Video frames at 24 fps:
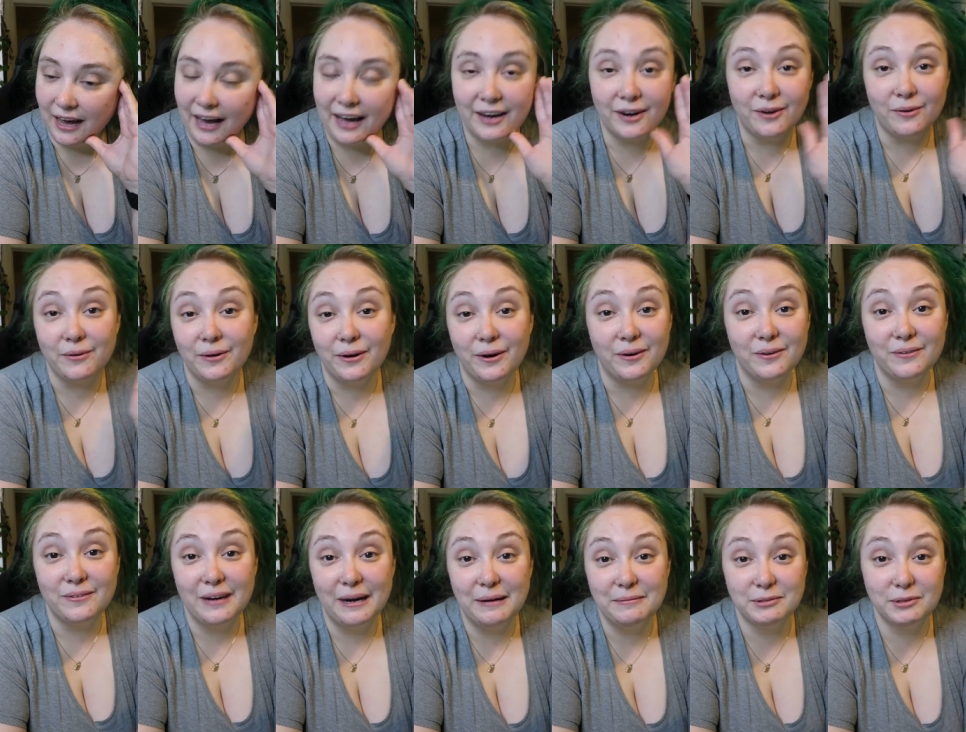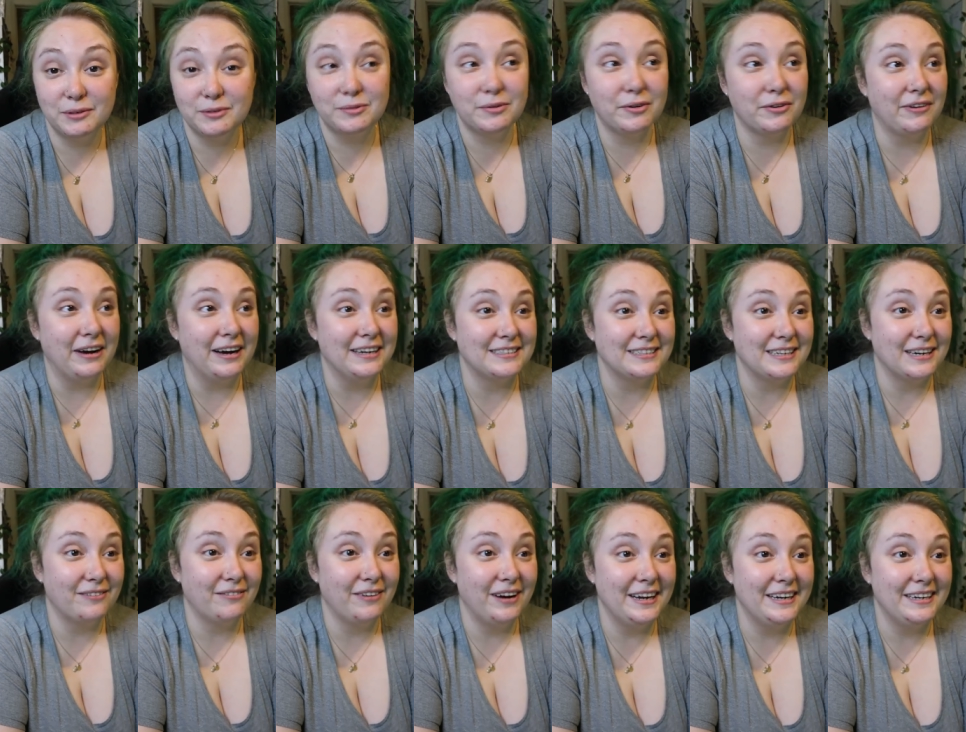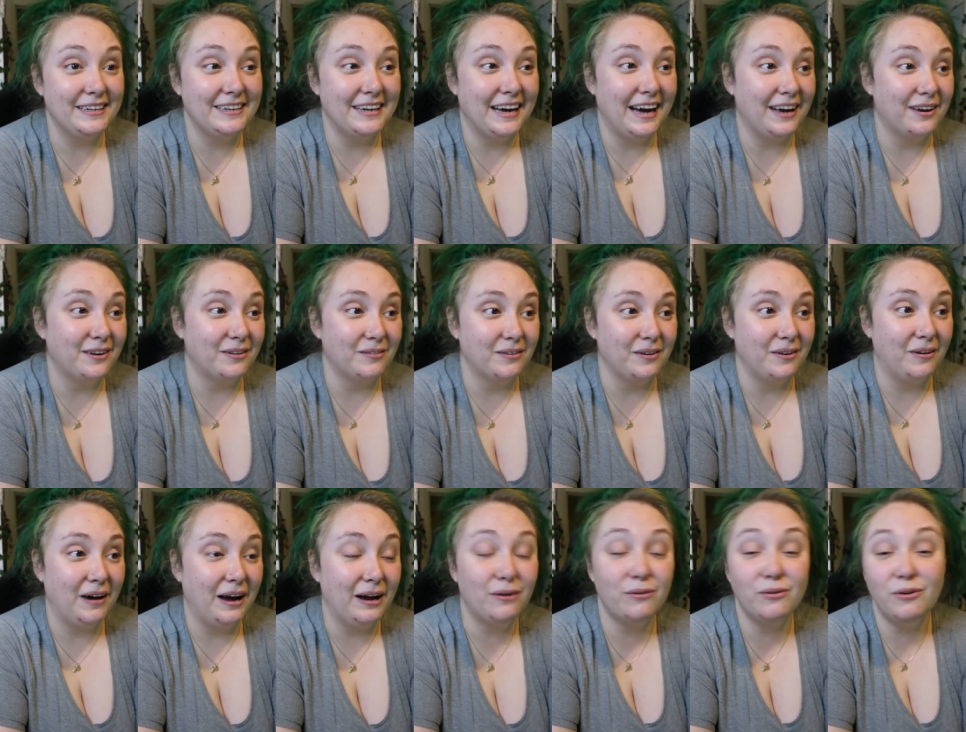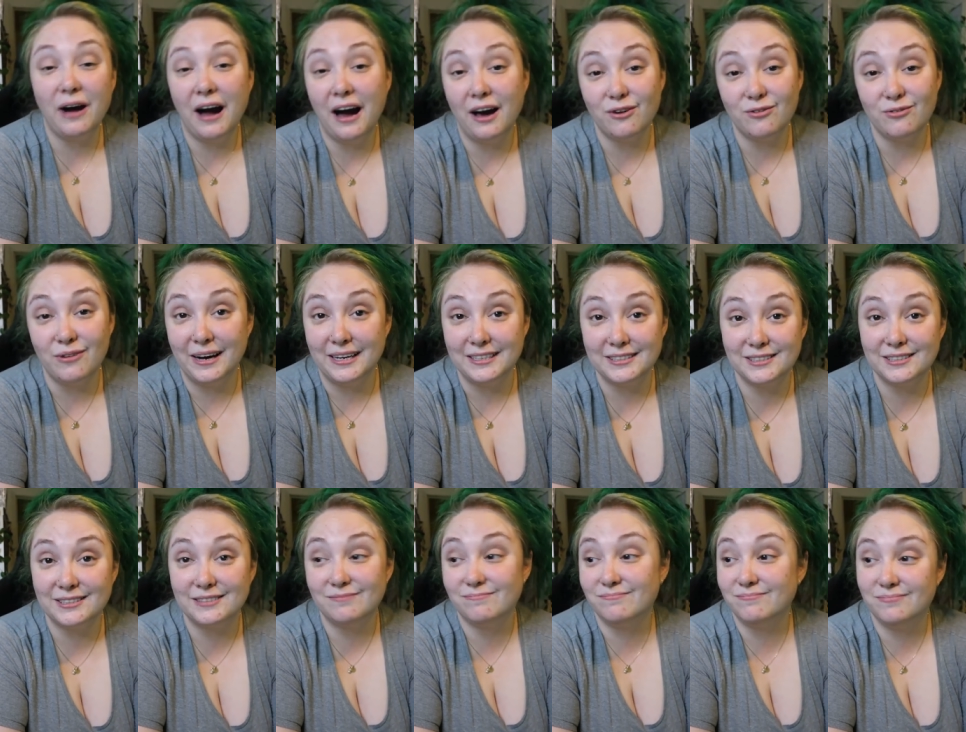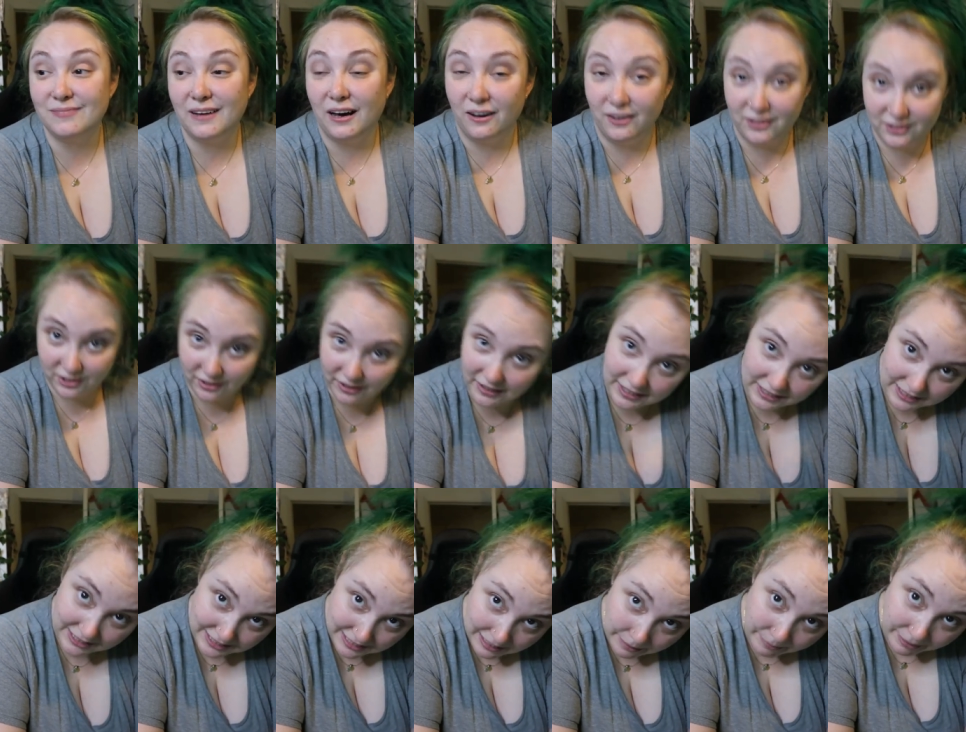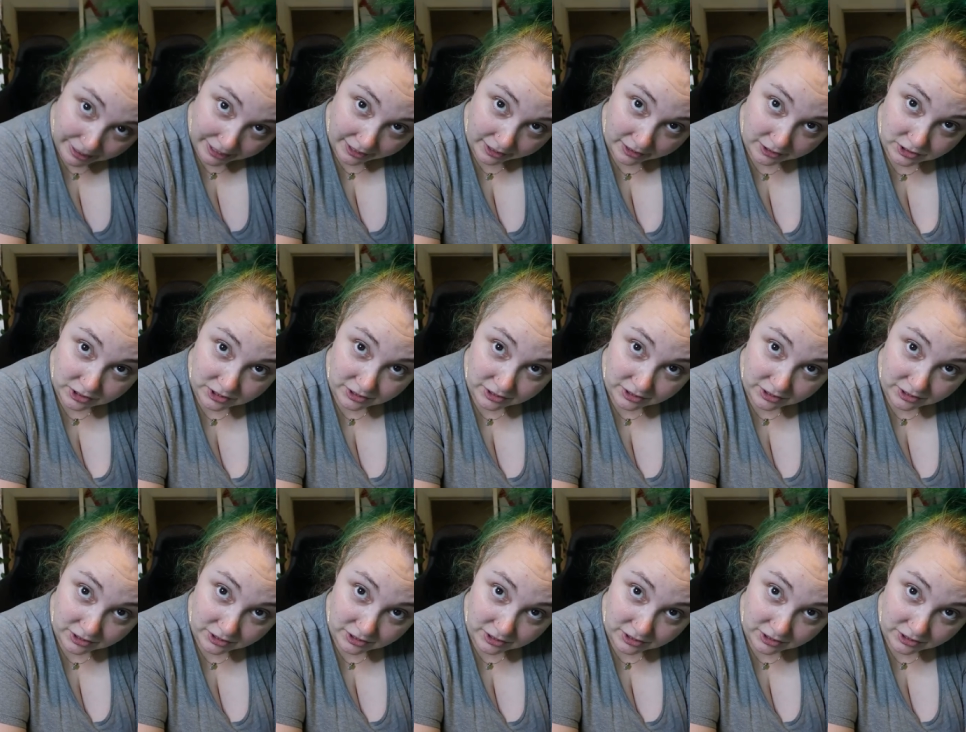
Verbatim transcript: I don't know. I'm supposed to be resting, right? I don't know. I don't know how to rest. Also, I need to dye my hair